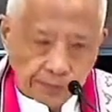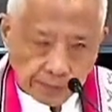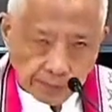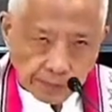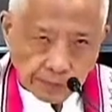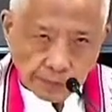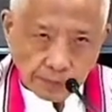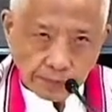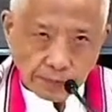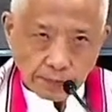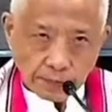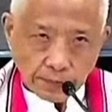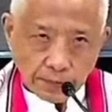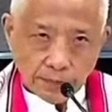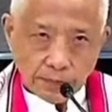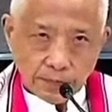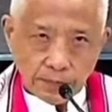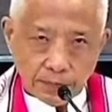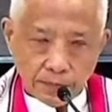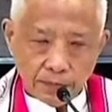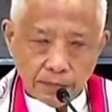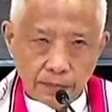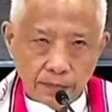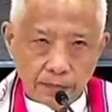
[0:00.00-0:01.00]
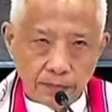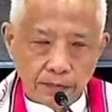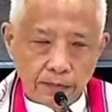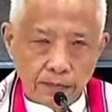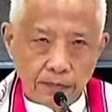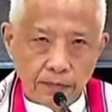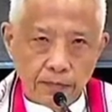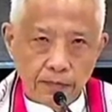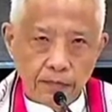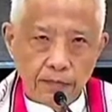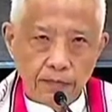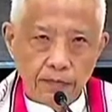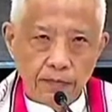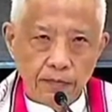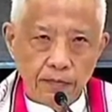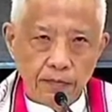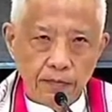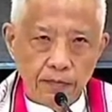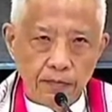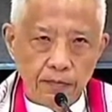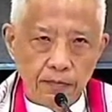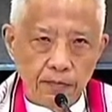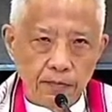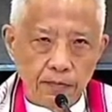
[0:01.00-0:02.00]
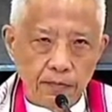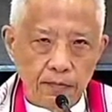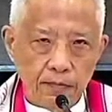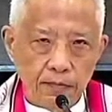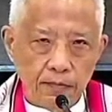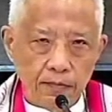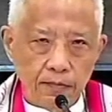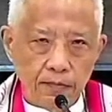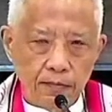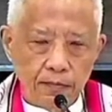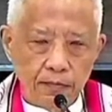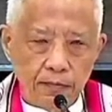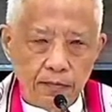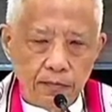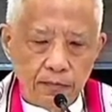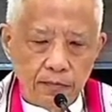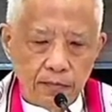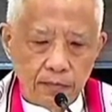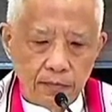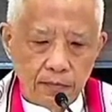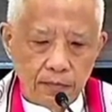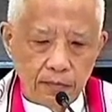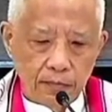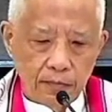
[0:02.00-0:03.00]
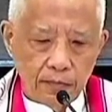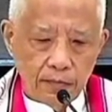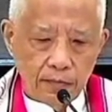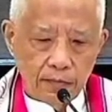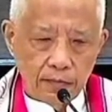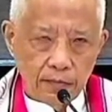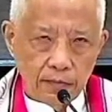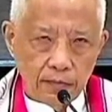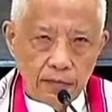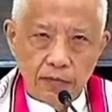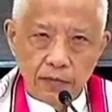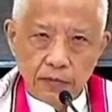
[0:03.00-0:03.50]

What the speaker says: No one is speaking in this clip.